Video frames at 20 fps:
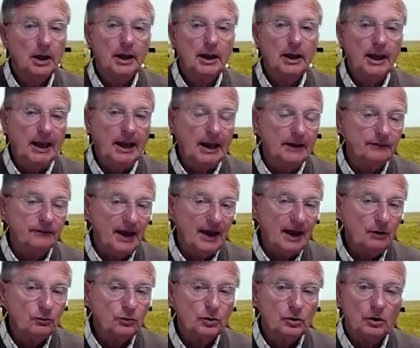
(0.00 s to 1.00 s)
And that
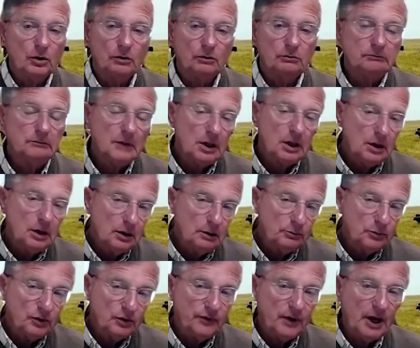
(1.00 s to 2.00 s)
will
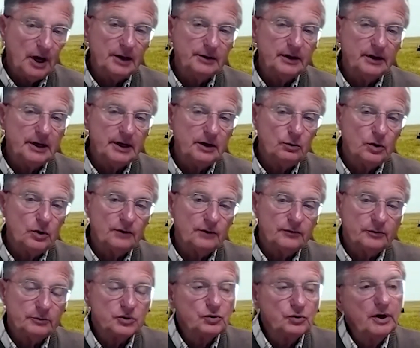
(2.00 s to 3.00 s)
provide anywhere from
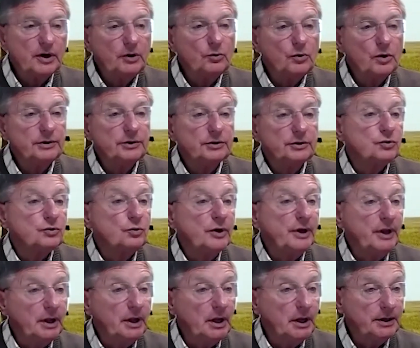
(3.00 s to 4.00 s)
21 to
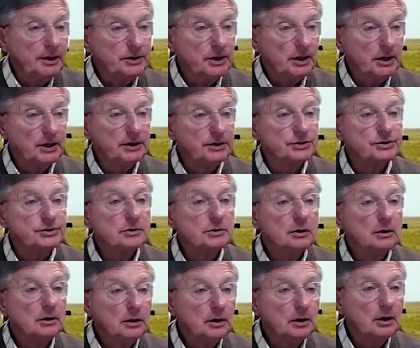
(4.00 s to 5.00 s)
28 days
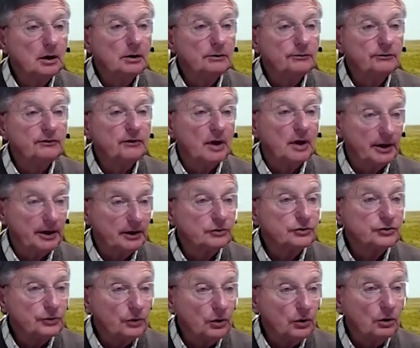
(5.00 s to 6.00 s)
of fly
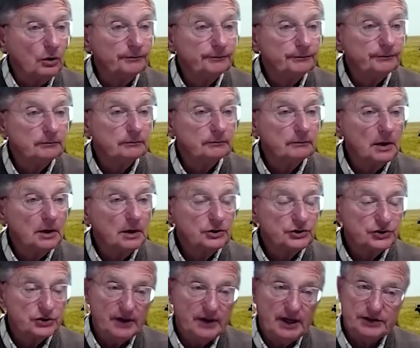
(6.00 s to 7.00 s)
control. So
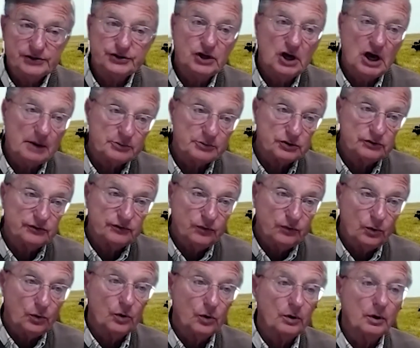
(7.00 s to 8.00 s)
that's an option
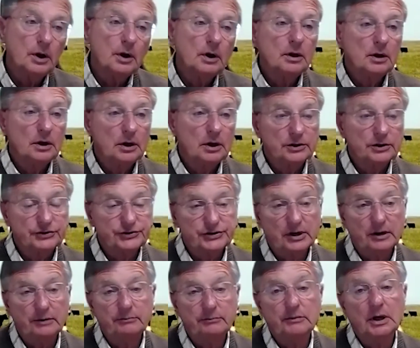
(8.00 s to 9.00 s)
for uh,
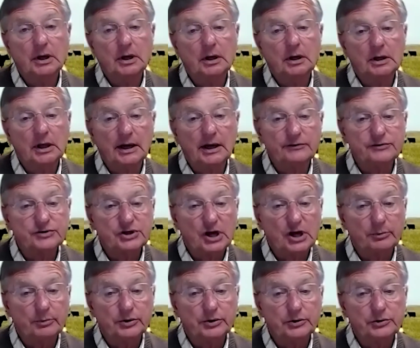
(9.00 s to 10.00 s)
some uh, livestock
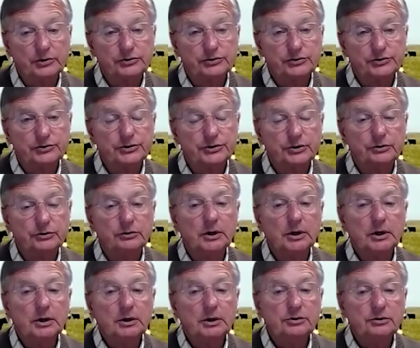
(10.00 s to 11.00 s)
producers who
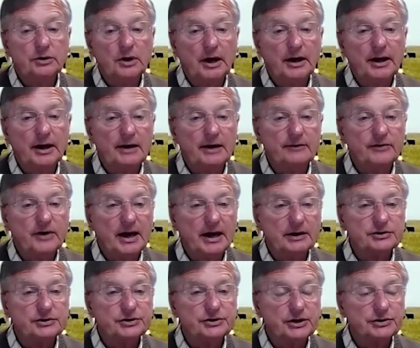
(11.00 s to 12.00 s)
do not have
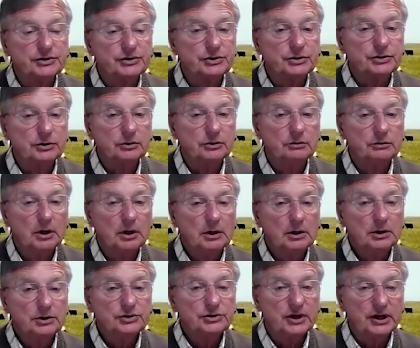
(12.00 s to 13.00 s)
access to,
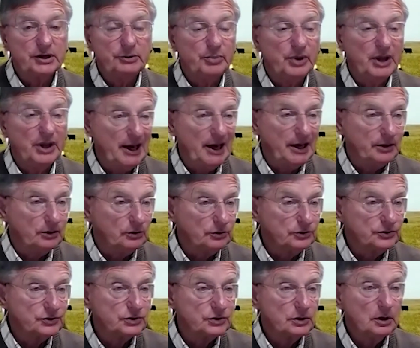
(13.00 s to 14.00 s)
say,
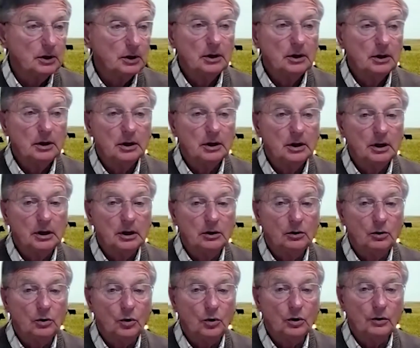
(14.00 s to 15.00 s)
panels uh,
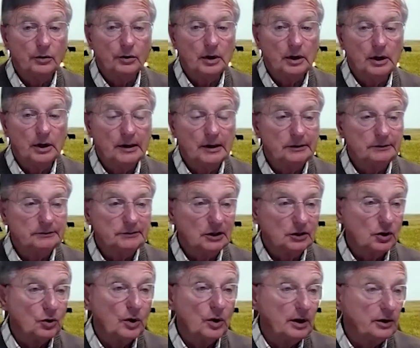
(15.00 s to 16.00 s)
or uh, a
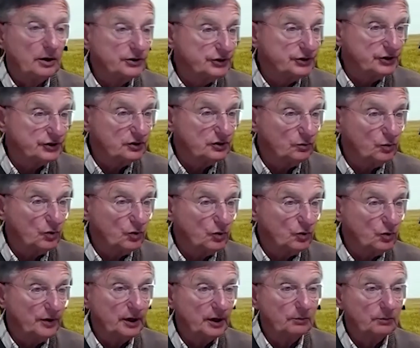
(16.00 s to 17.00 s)
corral system where they
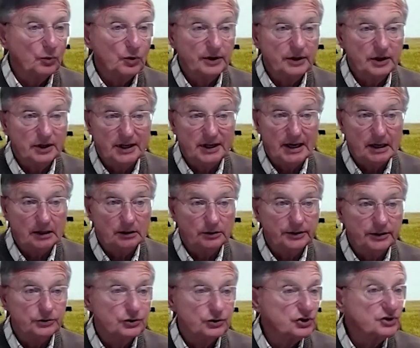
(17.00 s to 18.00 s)
can bring the cattle in
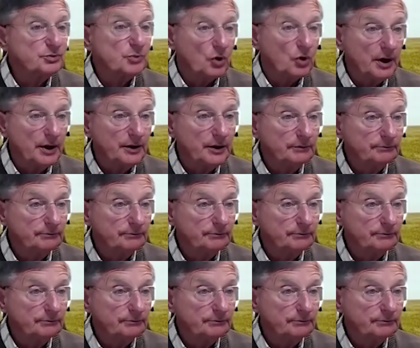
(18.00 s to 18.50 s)
to spray.